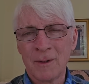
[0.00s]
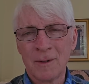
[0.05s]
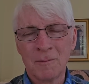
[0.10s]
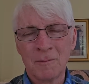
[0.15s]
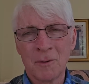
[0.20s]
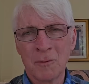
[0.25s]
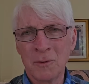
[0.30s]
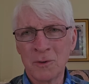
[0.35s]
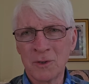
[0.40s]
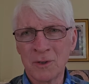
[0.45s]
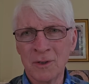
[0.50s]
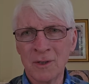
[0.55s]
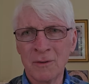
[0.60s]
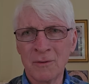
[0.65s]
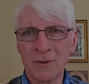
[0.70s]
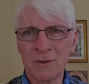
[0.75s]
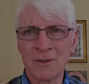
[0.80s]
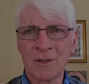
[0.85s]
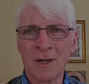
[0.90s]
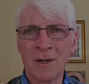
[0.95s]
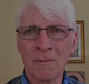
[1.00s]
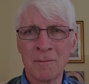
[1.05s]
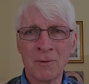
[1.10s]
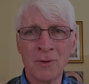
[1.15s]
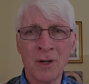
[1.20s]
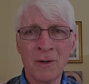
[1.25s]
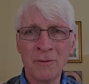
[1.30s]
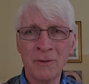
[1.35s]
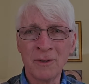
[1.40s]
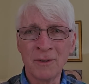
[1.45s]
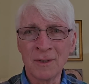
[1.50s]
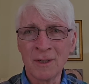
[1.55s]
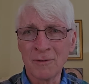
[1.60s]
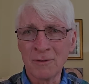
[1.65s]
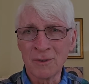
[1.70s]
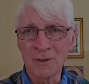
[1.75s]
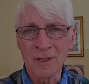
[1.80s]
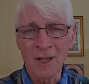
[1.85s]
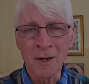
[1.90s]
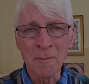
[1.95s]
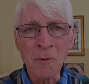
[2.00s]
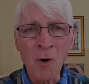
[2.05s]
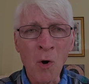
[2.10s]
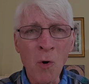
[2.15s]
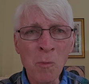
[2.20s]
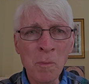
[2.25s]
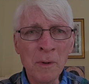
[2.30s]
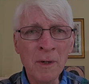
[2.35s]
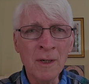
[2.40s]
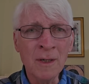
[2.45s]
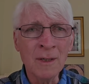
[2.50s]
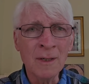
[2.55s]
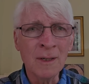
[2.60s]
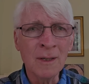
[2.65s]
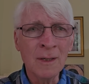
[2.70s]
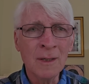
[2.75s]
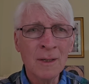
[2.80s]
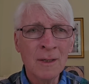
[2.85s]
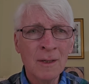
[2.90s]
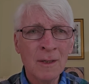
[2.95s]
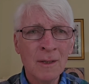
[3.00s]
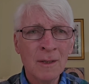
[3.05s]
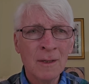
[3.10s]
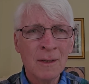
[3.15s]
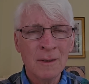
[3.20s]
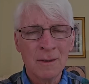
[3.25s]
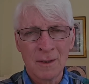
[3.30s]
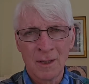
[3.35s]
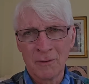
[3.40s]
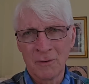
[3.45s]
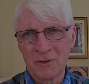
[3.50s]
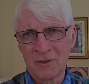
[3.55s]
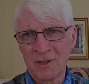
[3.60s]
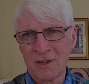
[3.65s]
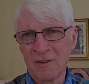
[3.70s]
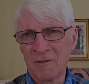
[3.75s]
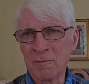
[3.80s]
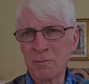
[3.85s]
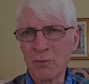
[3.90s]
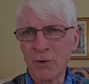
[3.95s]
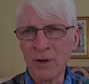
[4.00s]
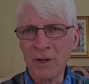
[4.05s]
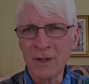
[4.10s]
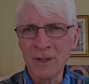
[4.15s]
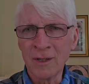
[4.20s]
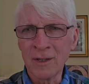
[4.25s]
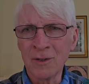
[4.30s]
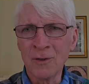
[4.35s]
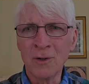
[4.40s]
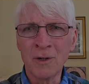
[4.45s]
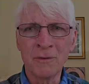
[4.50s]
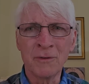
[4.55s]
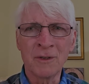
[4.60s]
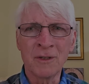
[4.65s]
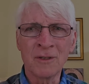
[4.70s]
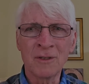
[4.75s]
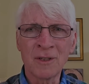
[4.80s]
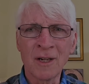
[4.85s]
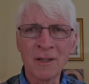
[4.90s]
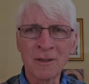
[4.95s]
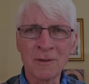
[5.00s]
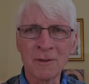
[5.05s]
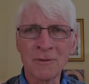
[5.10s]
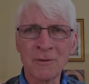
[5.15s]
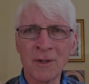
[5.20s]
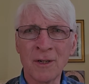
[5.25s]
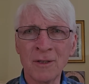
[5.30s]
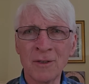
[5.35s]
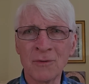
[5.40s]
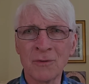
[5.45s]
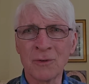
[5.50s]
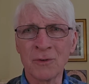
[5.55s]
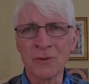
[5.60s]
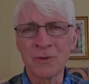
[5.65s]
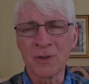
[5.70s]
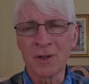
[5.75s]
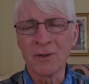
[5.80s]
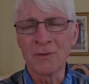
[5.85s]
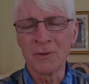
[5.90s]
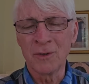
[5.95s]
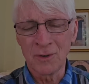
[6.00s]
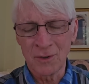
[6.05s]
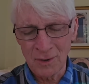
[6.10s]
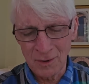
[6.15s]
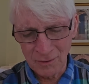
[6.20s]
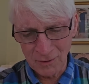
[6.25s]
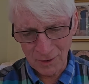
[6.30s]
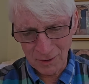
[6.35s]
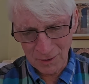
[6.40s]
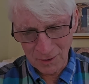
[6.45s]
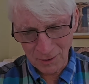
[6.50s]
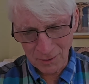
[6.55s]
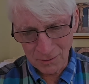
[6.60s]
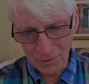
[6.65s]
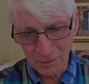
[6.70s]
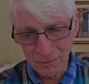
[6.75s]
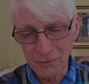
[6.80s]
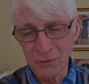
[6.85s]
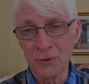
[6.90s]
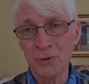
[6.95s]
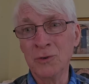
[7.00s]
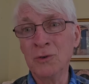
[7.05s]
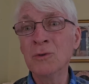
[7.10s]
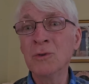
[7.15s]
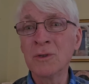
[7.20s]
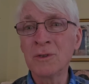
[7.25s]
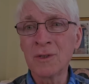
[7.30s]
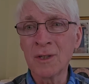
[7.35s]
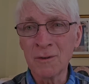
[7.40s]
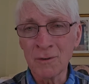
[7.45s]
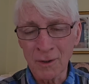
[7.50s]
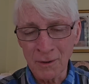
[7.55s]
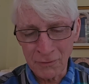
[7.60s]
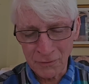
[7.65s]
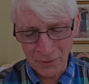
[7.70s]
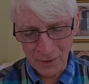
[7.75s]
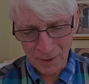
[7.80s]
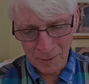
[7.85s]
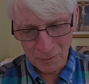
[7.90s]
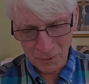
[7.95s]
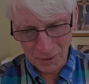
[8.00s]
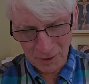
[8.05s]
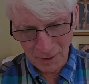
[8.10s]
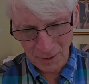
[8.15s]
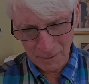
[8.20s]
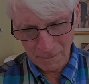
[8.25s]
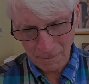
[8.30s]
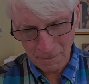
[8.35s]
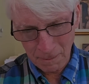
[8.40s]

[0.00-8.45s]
But we should never stop loving, never stop hoping, never stop praying and offering sacrifice for the salvation of our children, for the unity of our family.